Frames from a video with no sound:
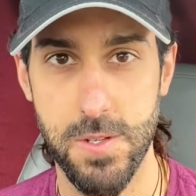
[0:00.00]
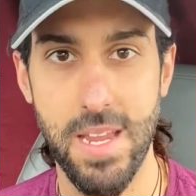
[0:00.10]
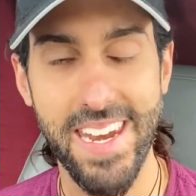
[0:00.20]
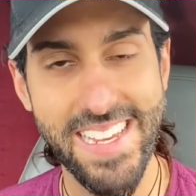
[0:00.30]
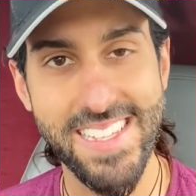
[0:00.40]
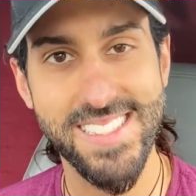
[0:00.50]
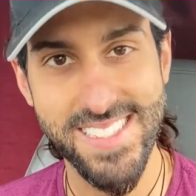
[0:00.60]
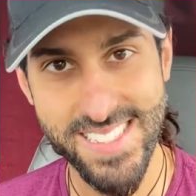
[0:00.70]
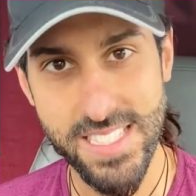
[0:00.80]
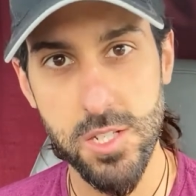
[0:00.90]
And I can
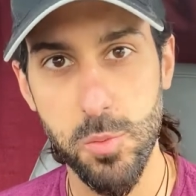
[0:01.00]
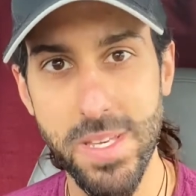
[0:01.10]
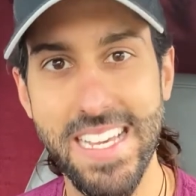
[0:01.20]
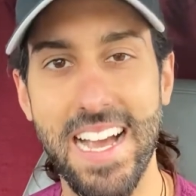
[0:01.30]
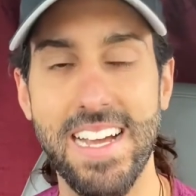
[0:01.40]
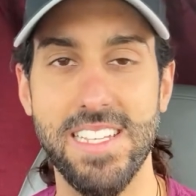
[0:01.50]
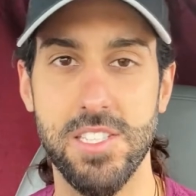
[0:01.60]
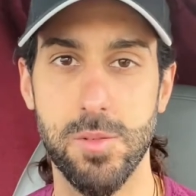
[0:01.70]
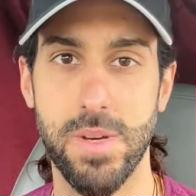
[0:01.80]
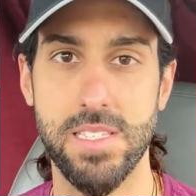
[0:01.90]
still be kind
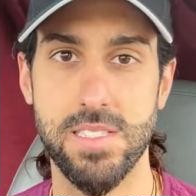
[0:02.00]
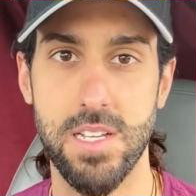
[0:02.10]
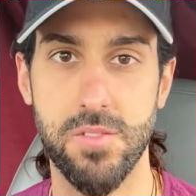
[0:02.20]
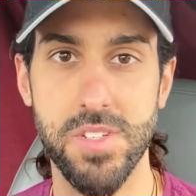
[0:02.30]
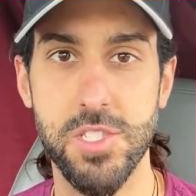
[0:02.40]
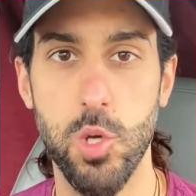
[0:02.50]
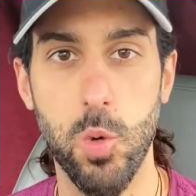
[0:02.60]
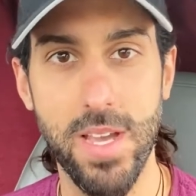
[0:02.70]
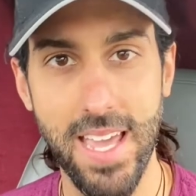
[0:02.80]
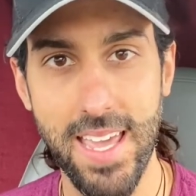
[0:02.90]
to myself. It's
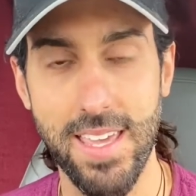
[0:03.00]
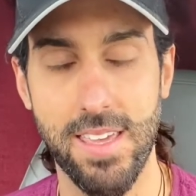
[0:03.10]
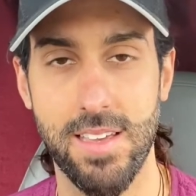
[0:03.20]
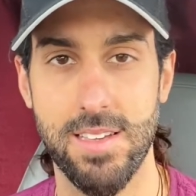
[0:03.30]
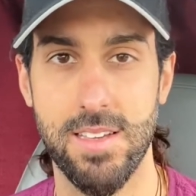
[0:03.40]
okay.